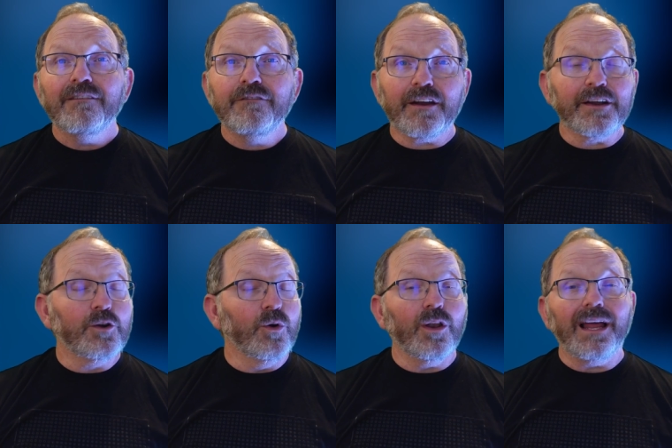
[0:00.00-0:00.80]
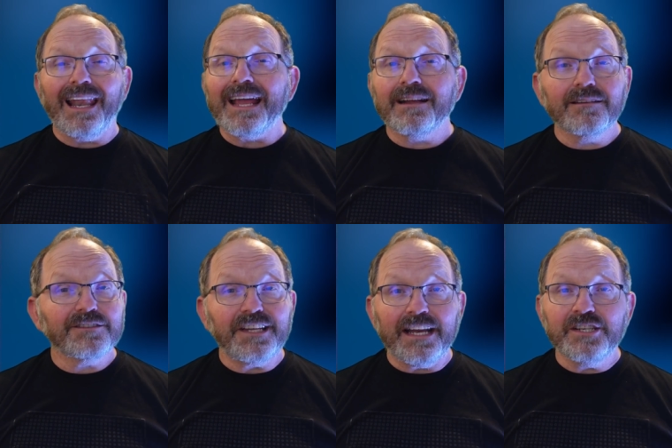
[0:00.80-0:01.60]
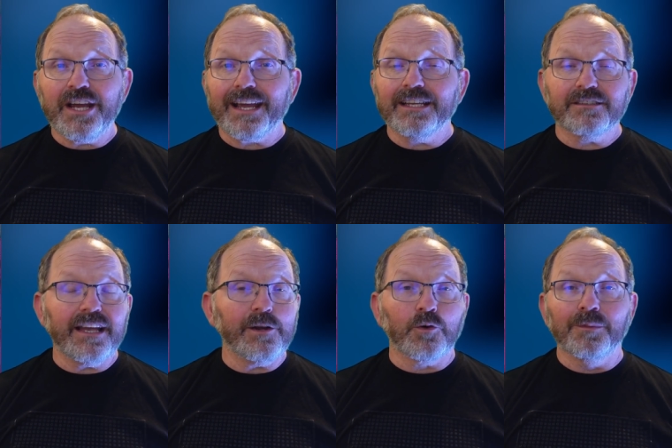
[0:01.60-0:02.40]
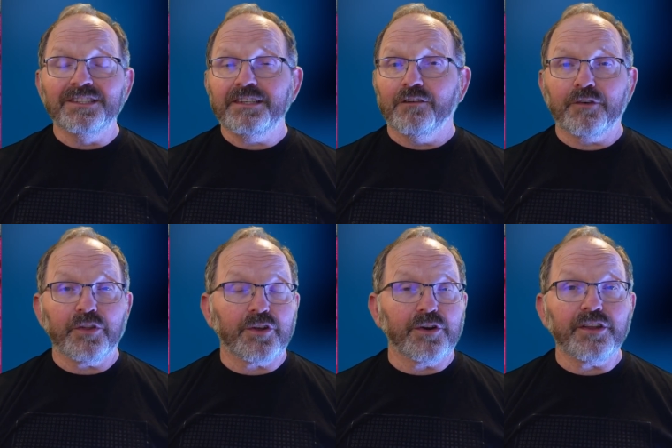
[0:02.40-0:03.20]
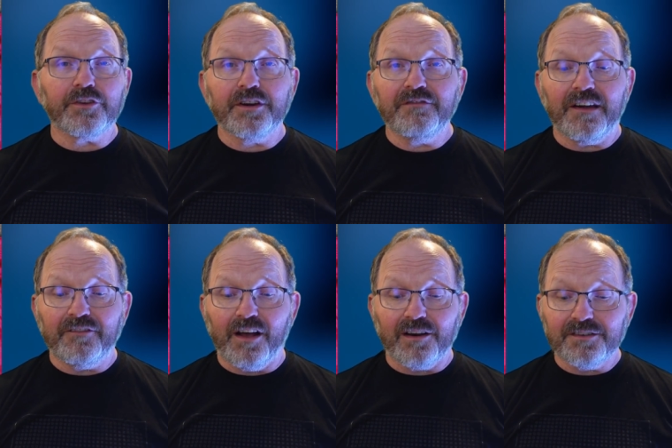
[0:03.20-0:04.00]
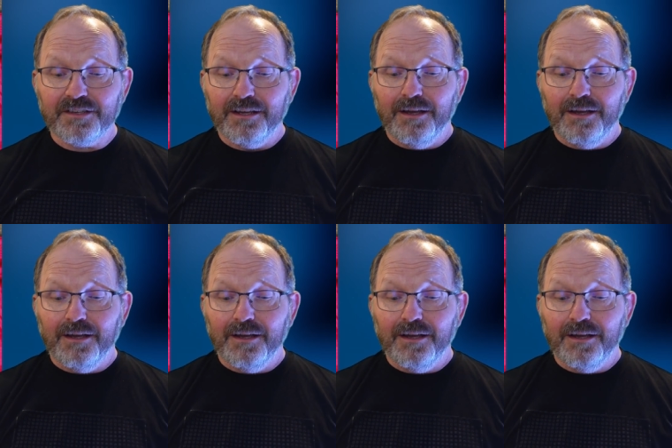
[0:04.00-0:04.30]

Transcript: Very cool. I like satin jackets. They normally sell for $30, $35.